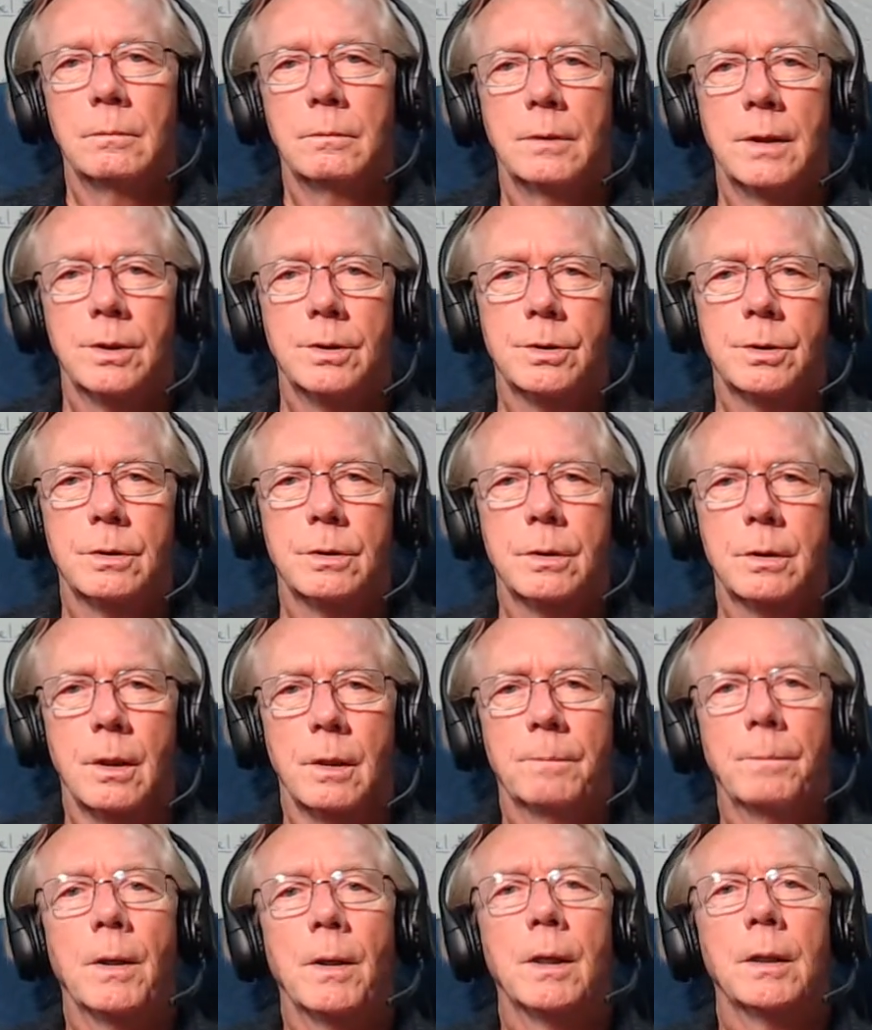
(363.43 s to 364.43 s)

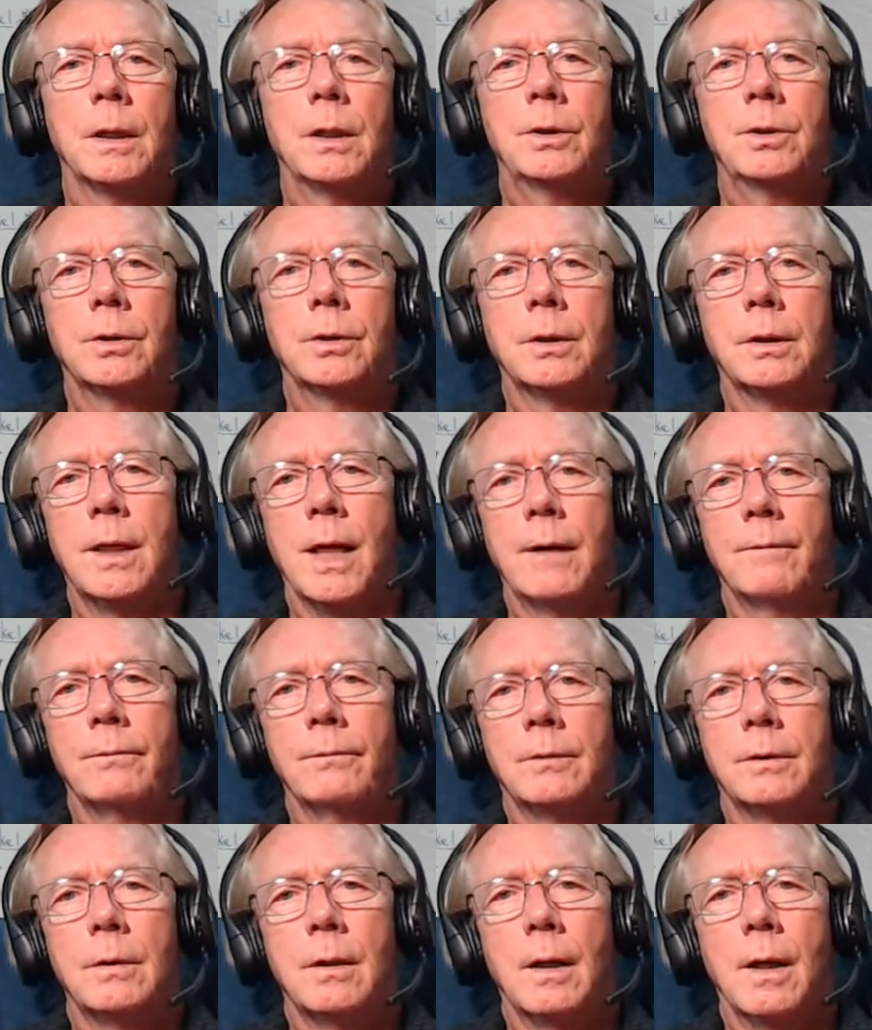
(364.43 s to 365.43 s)
plugin you can
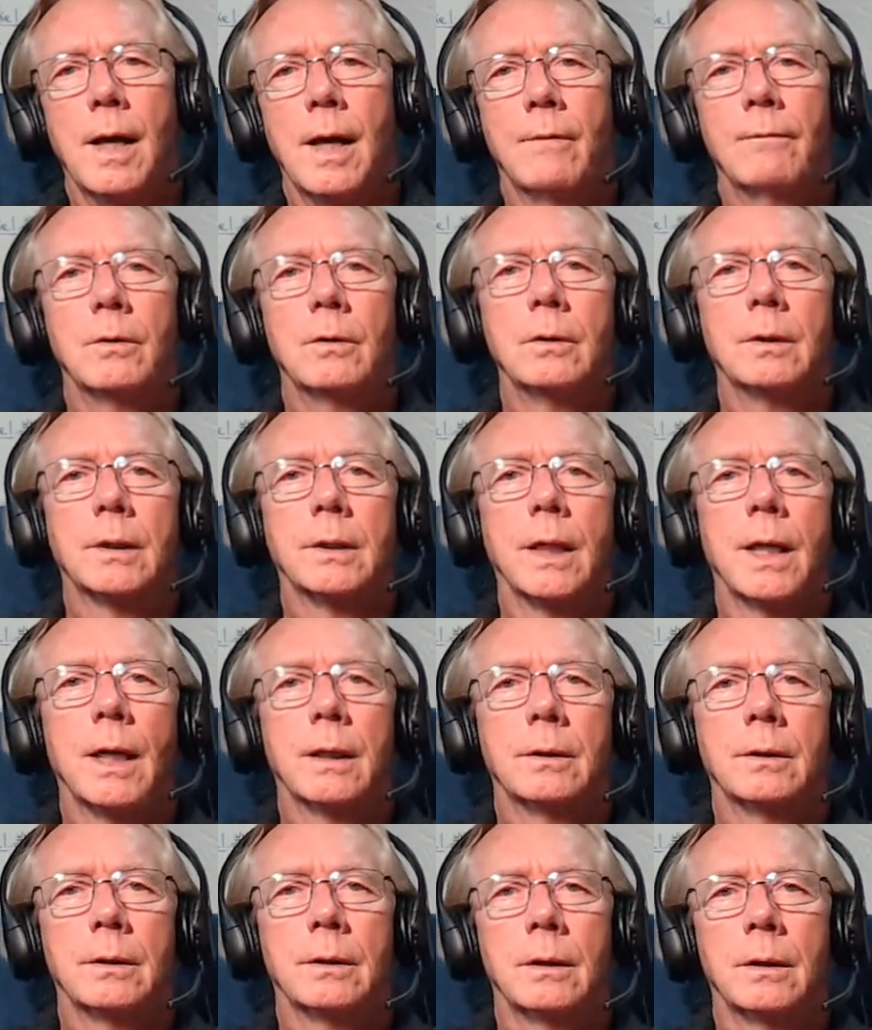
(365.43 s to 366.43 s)
have a look
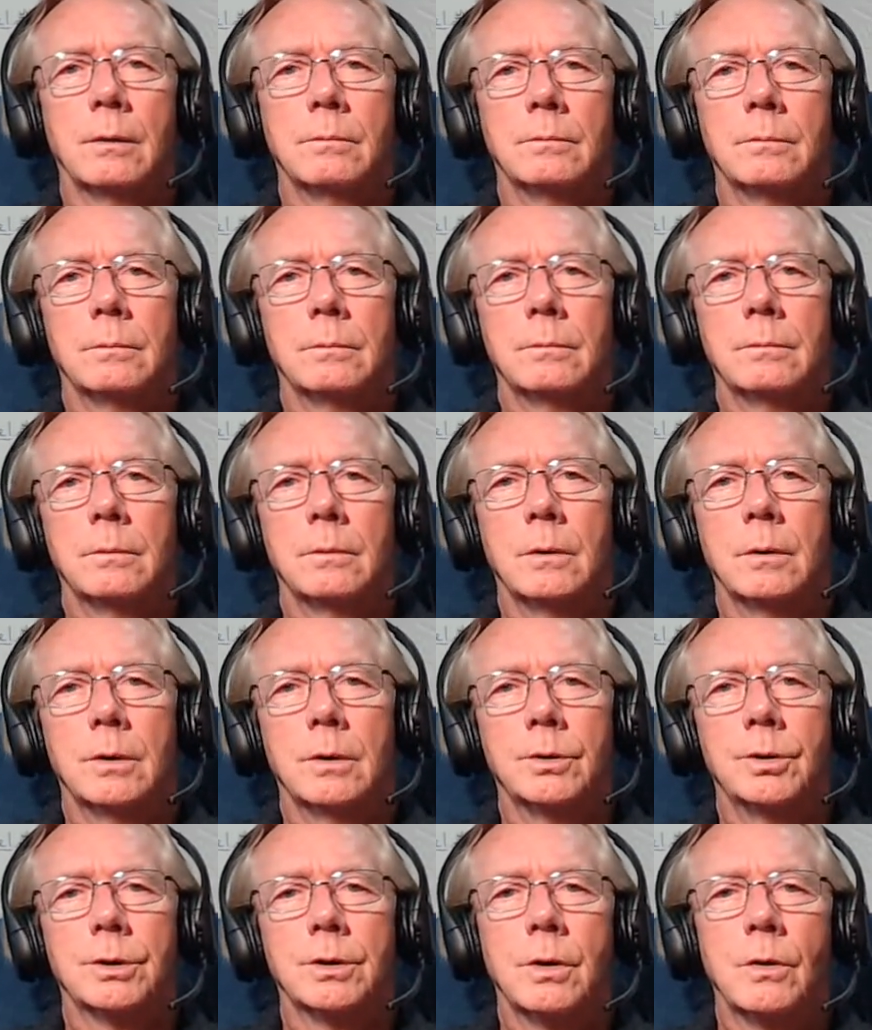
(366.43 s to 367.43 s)
at.
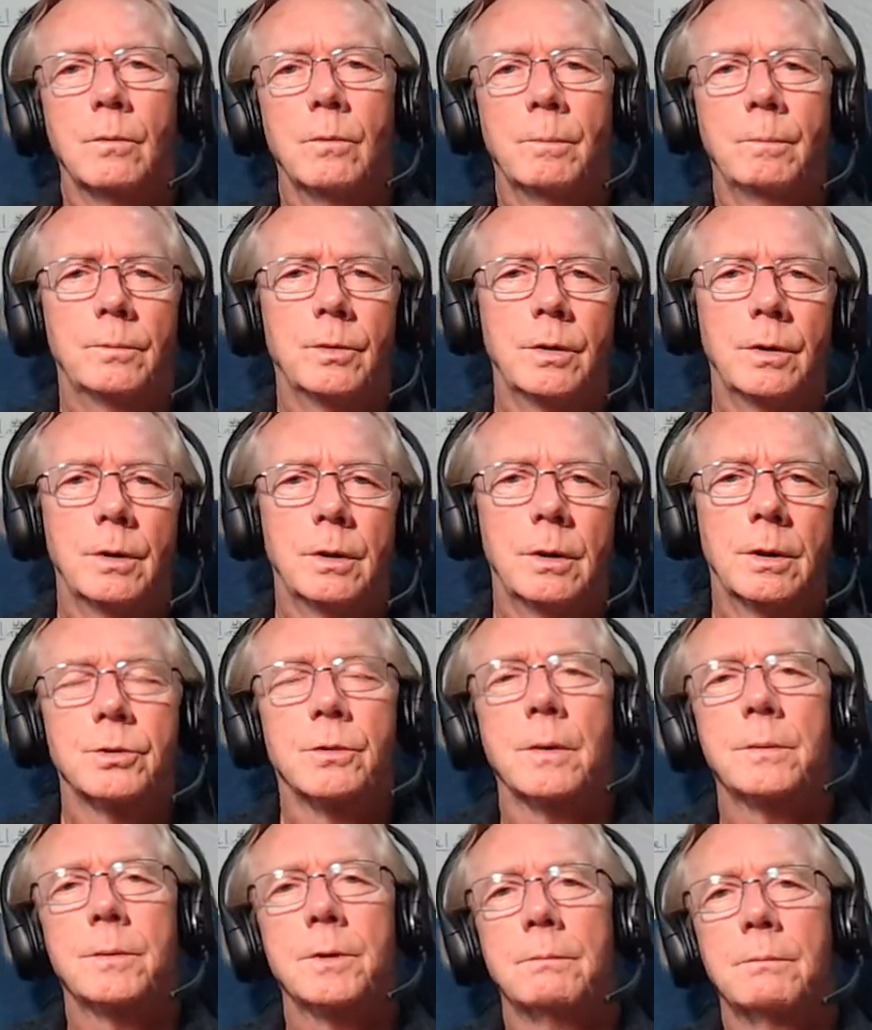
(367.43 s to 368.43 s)
Just go to the
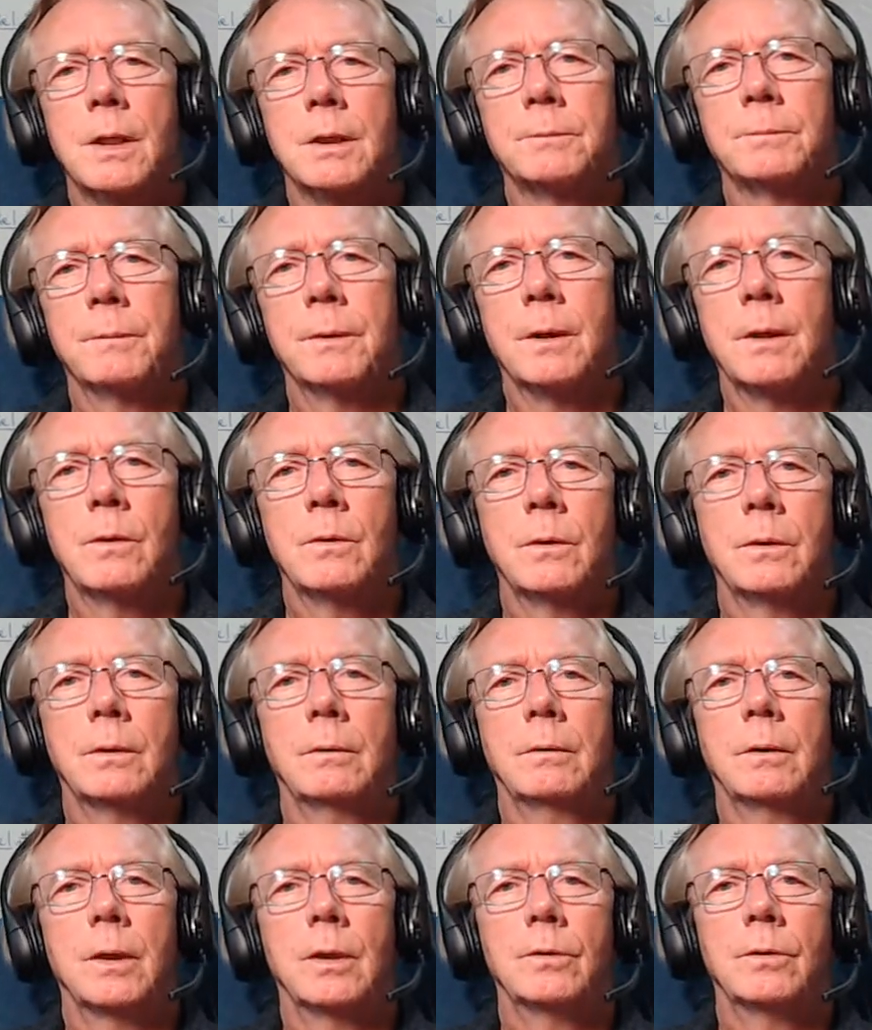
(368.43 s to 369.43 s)
description box below
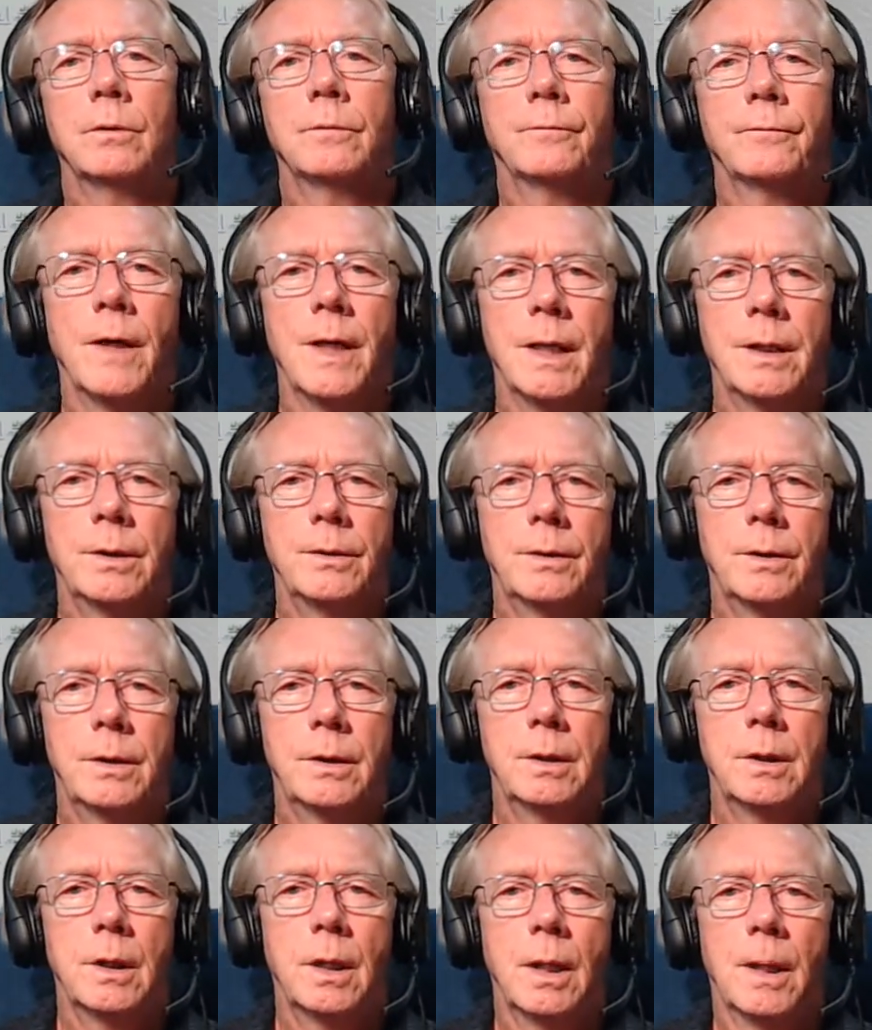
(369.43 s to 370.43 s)
and you'll find
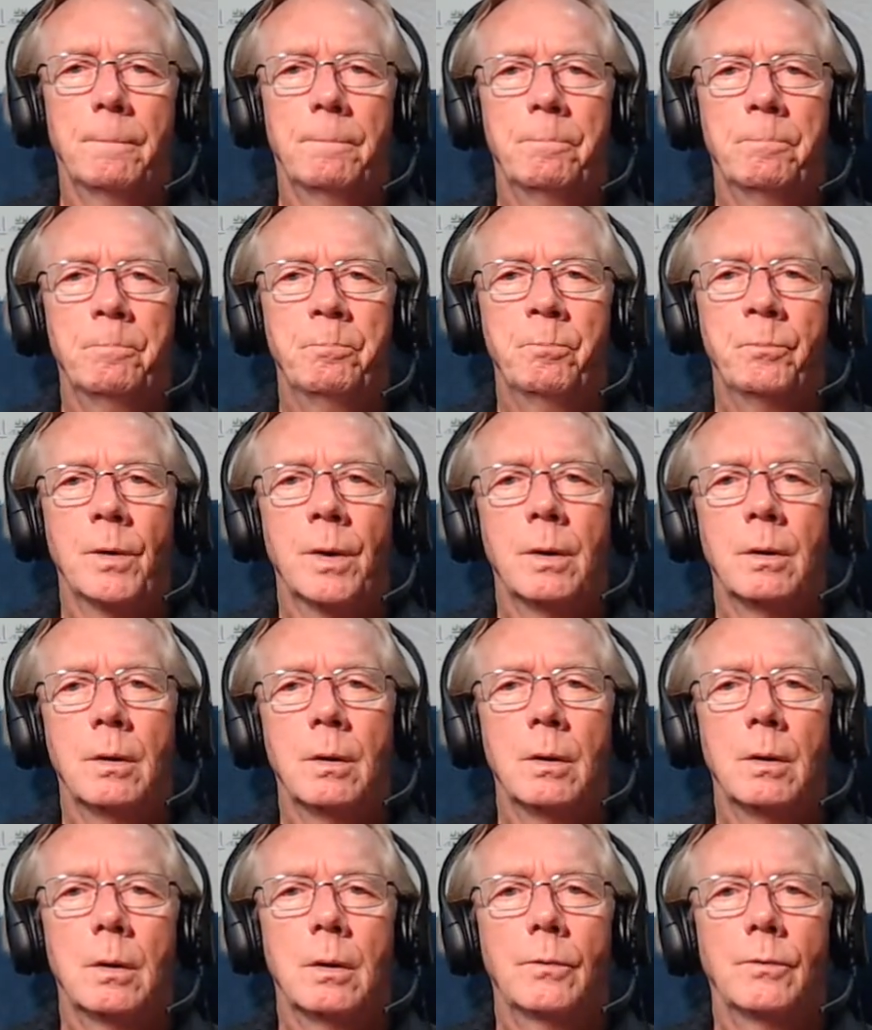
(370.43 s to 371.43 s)
the
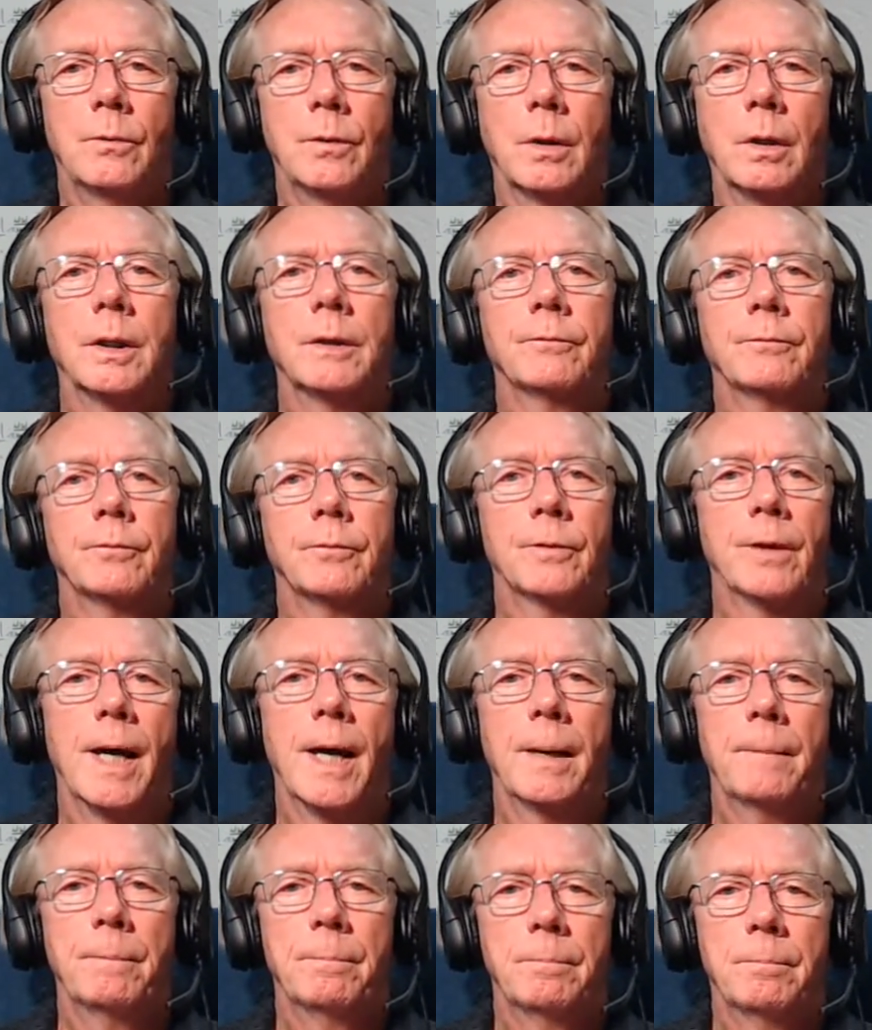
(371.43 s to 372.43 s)
link for
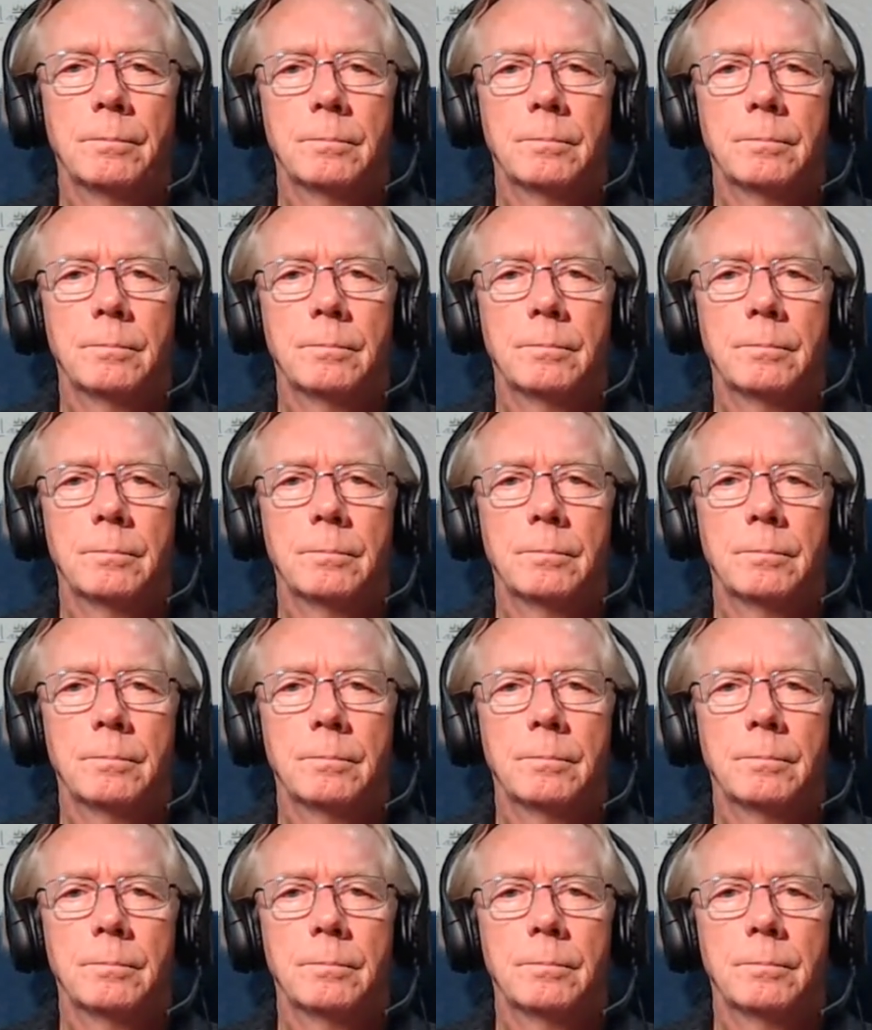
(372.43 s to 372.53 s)
that.